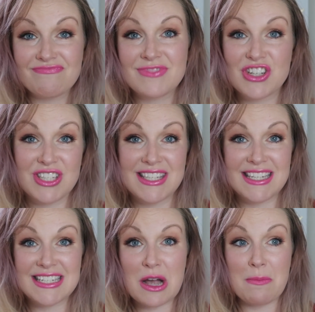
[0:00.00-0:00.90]
just a
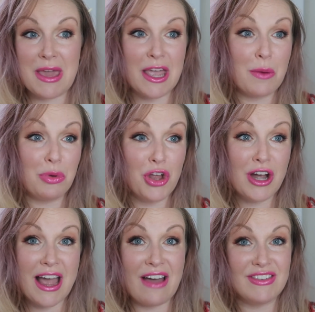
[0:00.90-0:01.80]
sit down makeup look.
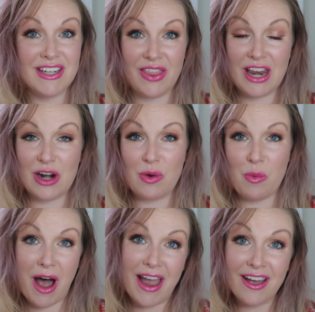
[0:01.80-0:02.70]
I haven't done that in a
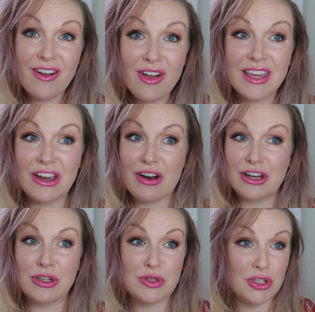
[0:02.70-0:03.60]
while here on
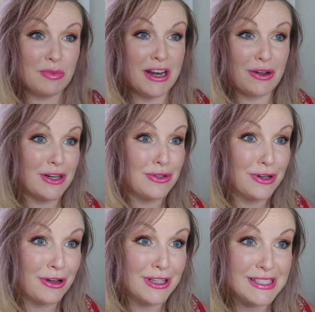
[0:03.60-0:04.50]
YouTube. I know I do
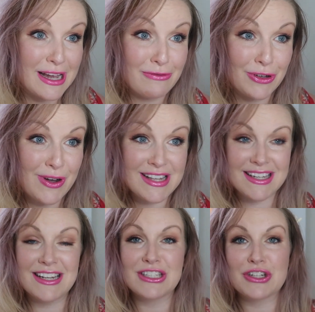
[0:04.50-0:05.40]
it all the time for you guys
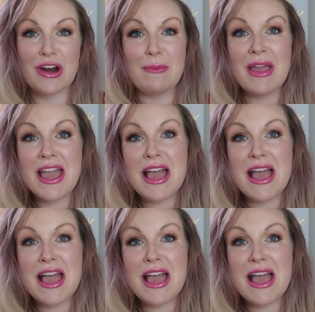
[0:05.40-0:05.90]
on Instagram.